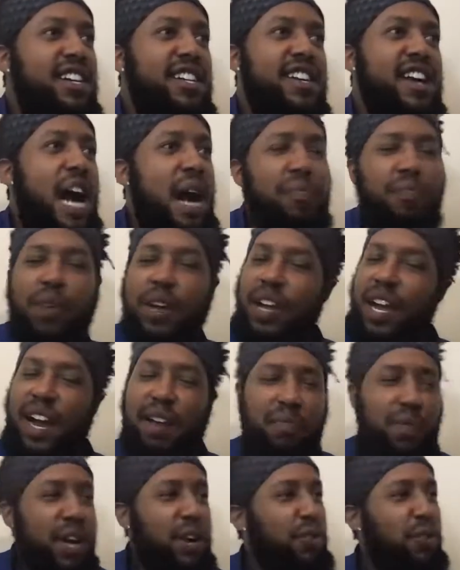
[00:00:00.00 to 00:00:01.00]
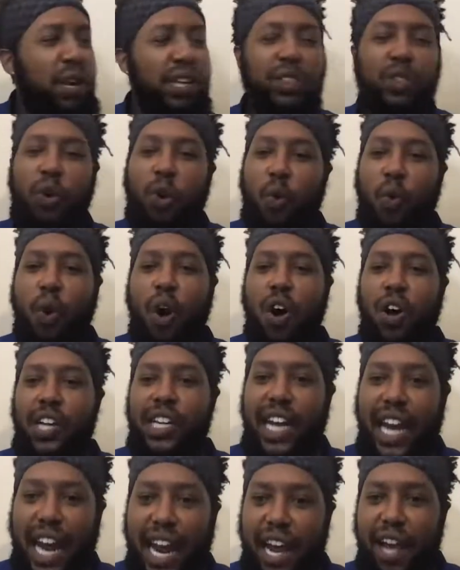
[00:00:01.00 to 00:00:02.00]
I'm ready to run through a wall
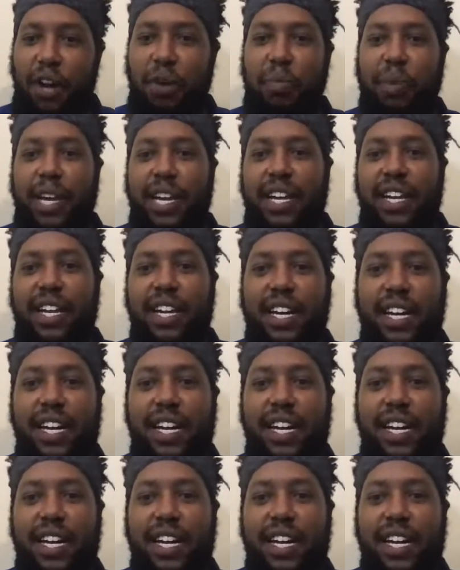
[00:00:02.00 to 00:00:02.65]
now, man.